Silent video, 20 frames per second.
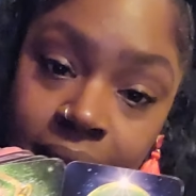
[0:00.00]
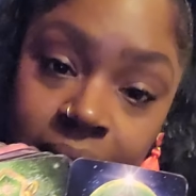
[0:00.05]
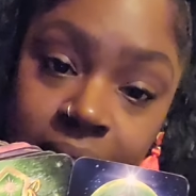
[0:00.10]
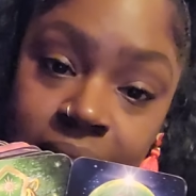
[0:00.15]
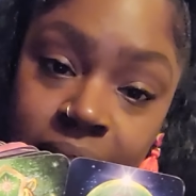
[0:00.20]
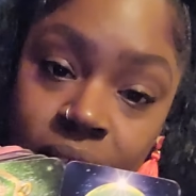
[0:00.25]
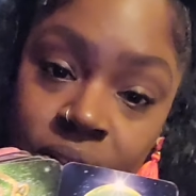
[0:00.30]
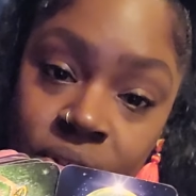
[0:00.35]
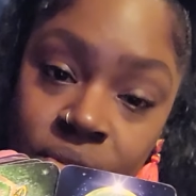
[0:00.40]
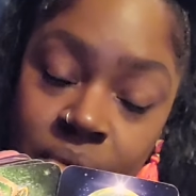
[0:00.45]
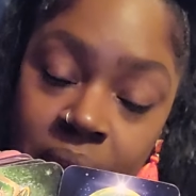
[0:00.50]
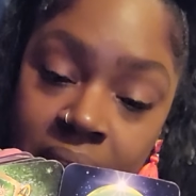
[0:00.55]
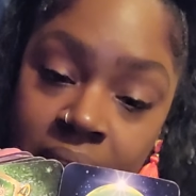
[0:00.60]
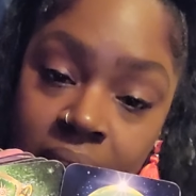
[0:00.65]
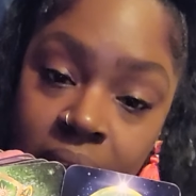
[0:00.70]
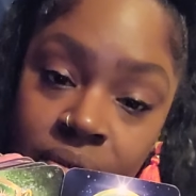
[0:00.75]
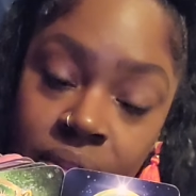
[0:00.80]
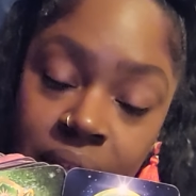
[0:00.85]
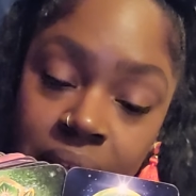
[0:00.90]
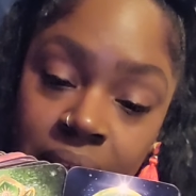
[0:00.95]
So you
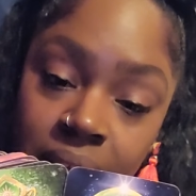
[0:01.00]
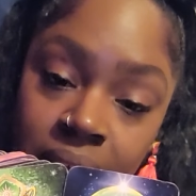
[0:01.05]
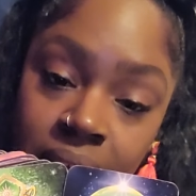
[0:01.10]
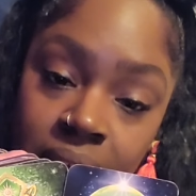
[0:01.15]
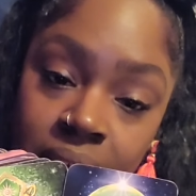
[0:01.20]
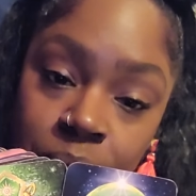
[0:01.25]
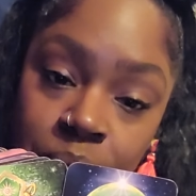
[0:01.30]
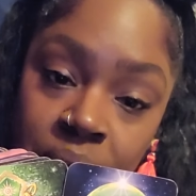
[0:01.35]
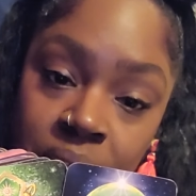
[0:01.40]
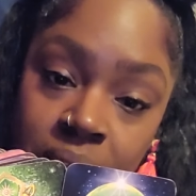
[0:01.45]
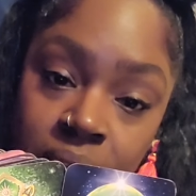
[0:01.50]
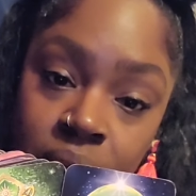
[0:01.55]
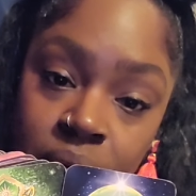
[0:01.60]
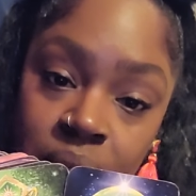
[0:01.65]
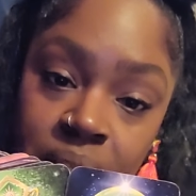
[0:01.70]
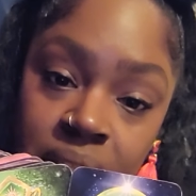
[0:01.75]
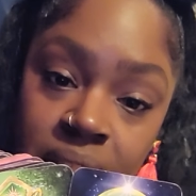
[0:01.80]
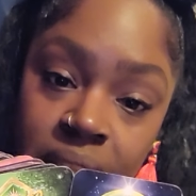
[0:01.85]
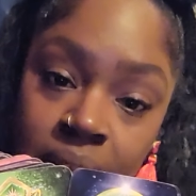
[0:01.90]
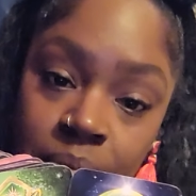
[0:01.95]
have the King of
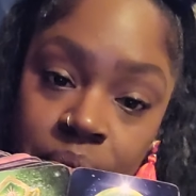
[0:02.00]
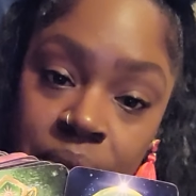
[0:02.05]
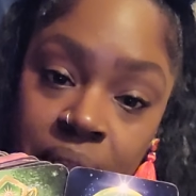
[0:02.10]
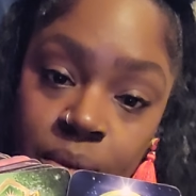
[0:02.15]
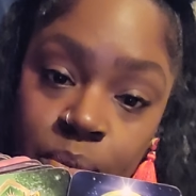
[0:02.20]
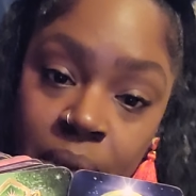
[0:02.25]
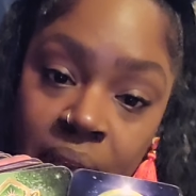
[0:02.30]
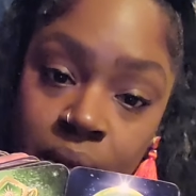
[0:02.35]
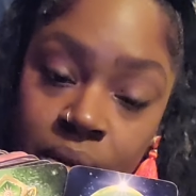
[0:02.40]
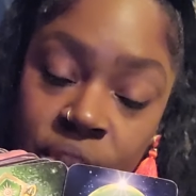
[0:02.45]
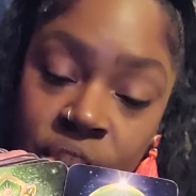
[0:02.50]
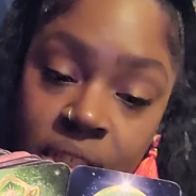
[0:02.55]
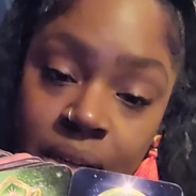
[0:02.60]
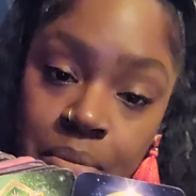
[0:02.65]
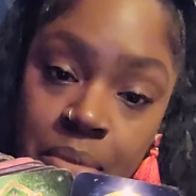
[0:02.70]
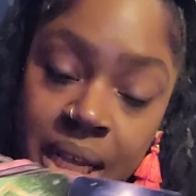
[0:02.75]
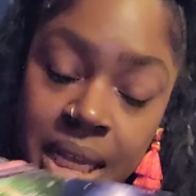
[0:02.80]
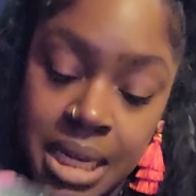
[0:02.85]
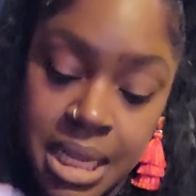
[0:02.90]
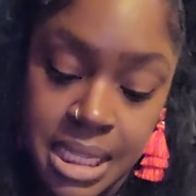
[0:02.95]
Pentacles, something about
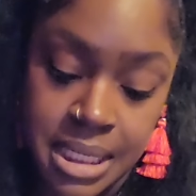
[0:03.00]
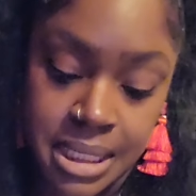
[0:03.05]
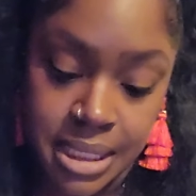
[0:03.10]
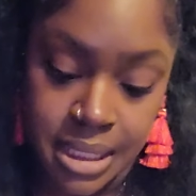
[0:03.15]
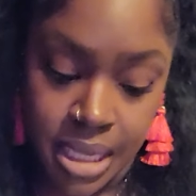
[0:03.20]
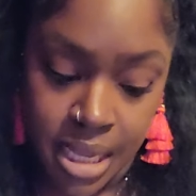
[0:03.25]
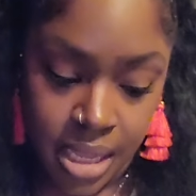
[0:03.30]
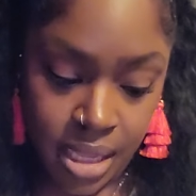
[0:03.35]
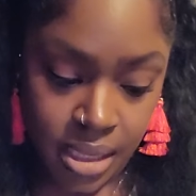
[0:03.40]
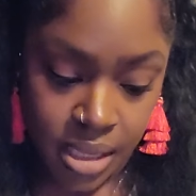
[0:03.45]
your monies.